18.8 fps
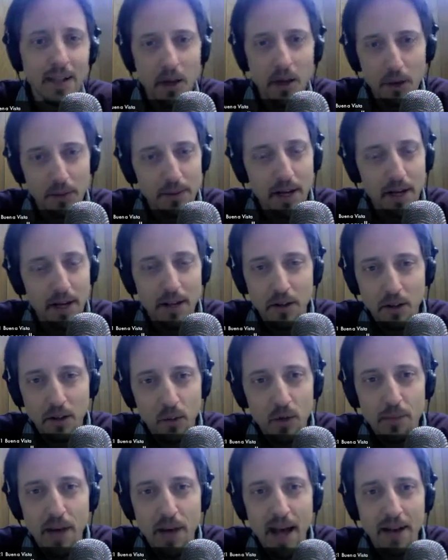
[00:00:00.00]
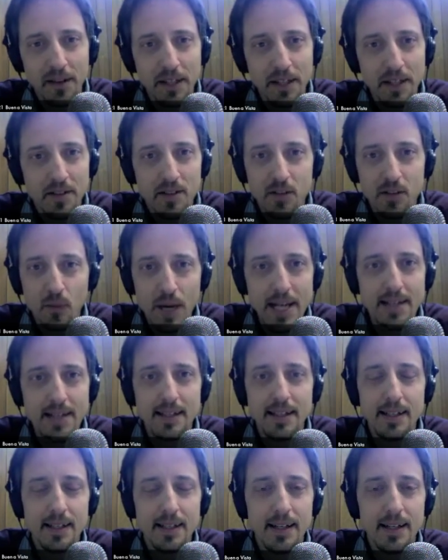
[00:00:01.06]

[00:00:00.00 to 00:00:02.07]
know. The wood paneling is sweet.